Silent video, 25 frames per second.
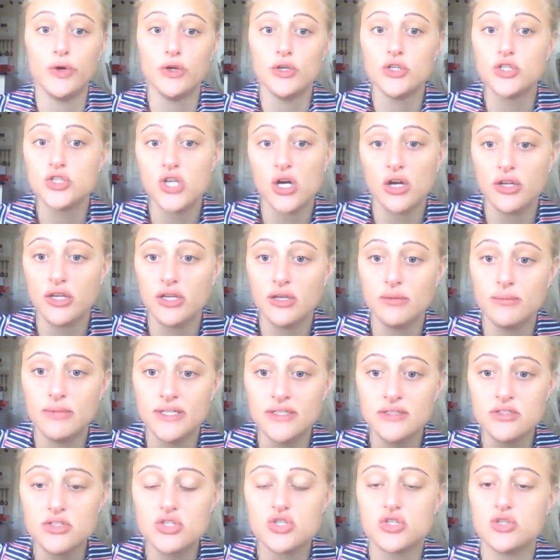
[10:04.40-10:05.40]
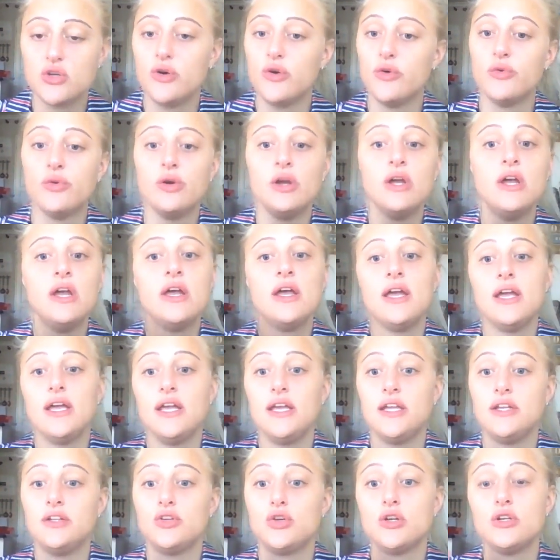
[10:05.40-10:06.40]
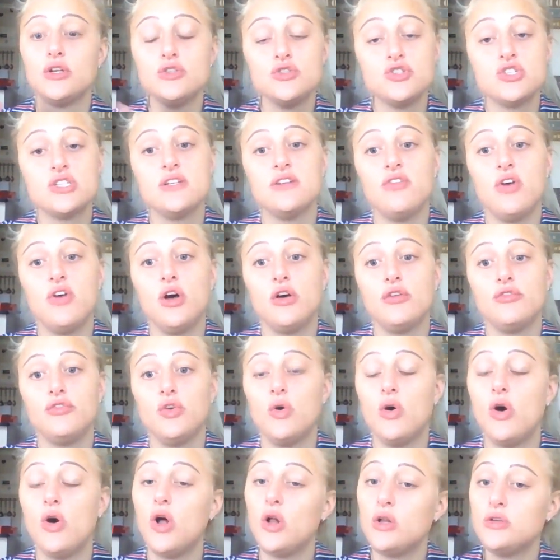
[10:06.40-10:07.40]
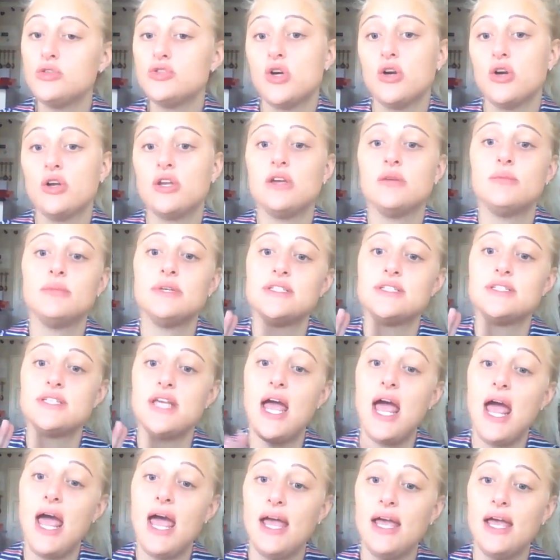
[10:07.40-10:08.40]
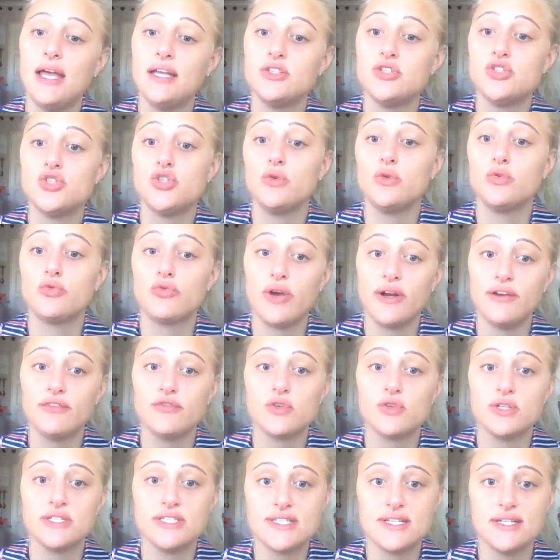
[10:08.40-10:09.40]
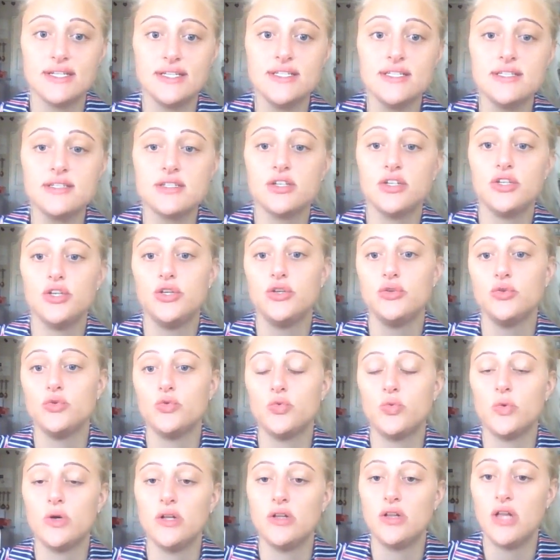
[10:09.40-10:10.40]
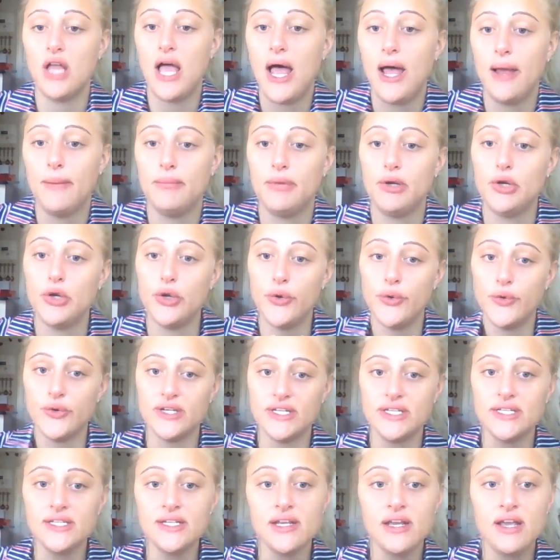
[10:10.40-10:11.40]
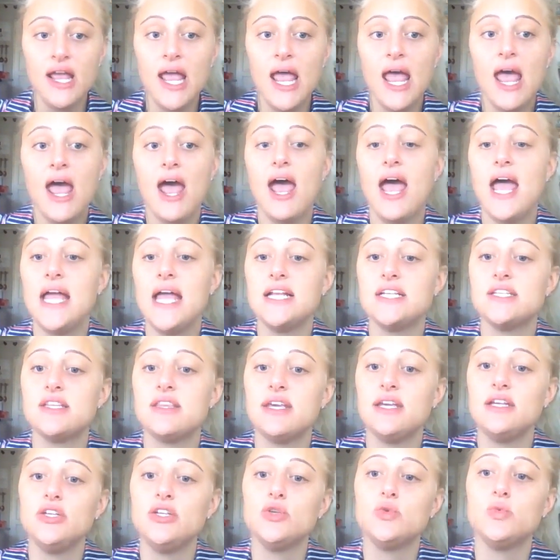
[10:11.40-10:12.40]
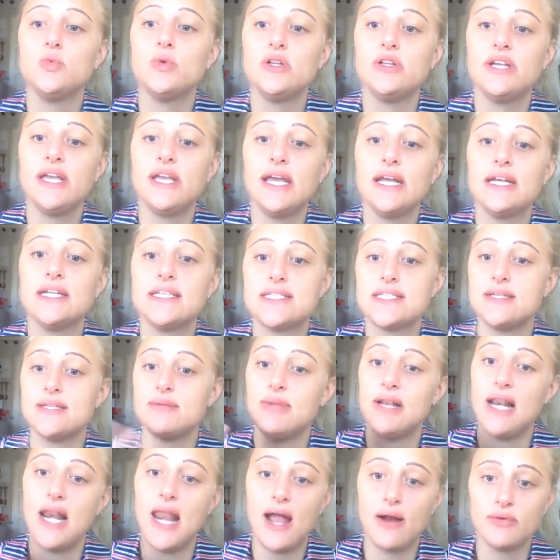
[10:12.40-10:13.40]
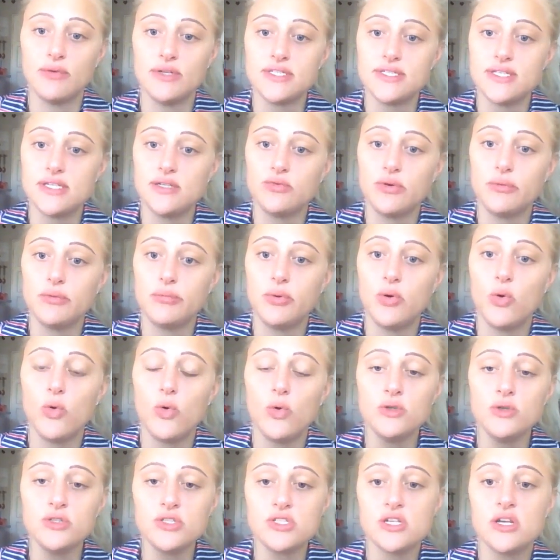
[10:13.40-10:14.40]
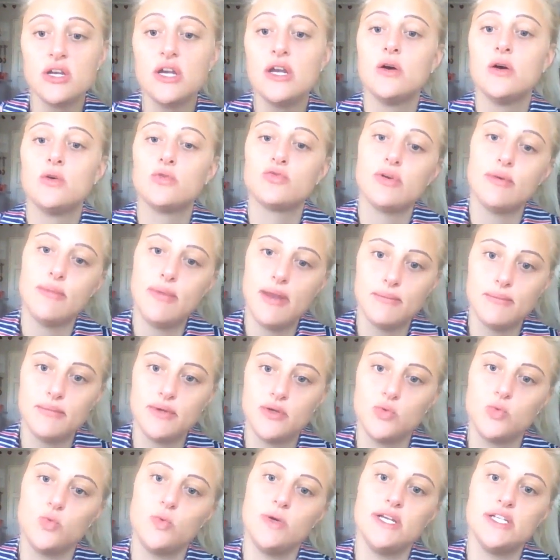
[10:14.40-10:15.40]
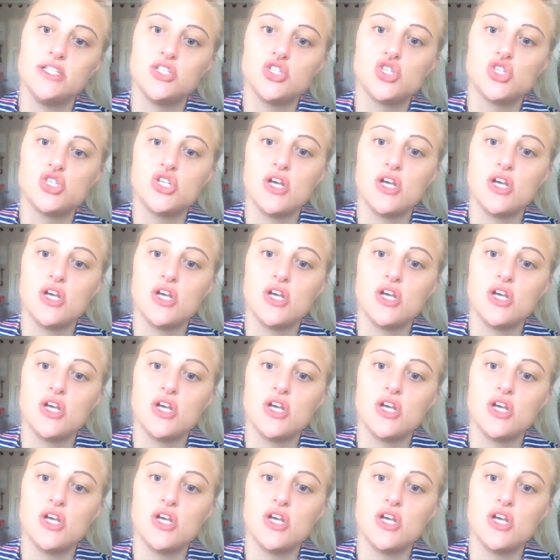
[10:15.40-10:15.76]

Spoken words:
document, so inclusive of your whole document and your reference list, you will upload it, and then you will get a similarity report. Remember, which